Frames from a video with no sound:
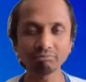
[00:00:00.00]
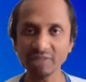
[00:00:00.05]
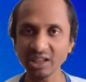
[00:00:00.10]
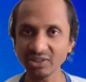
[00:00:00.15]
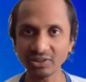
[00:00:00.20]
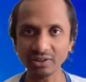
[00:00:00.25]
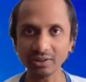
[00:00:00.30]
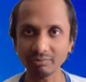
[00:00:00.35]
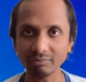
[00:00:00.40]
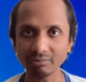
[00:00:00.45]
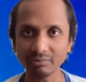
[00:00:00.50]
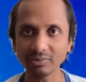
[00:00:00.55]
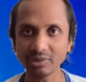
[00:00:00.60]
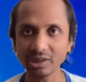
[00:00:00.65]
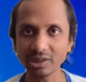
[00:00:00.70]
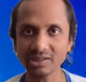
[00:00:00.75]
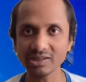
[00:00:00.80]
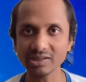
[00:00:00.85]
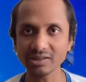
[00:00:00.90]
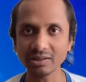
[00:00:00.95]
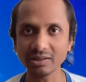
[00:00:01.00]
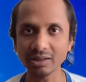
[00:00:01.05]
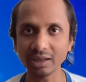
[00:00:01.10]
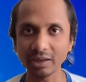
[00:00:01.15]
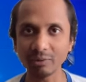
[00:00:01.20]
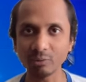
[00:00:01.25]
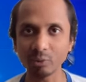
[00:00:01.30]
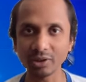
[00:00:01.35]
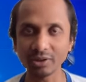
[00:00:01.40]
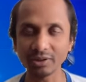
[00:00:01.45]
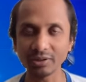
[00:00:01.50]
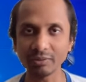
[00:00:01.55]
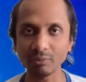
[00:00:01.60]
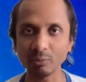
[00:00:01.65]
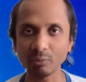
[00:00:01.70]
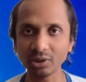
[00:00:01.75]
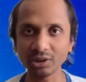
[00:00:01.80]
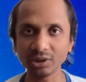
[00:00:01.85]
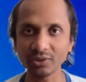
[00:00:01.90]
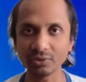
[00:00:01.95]
That's it. That's the thing,
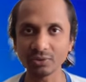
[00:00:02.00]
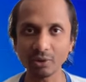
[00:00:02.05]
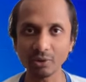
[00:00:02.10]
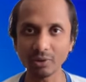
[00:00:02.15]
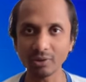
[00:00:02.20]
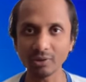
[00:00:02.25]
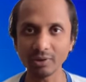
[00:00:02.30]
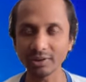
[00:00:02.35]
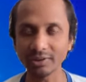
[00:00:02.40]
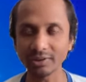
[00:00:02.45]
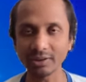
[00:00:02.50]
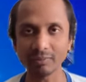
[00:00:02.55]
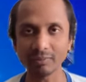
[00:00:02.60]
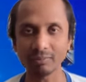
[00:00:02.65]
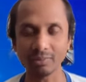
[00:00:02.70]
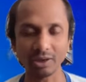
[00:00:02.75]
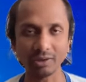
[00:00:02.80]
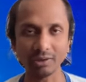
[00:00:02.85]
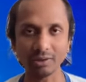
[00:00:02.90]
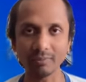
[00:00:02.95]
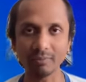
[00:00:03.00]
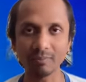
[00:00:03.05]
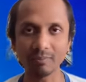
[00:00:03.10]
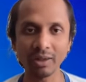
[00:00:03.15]
what is going on in their mind.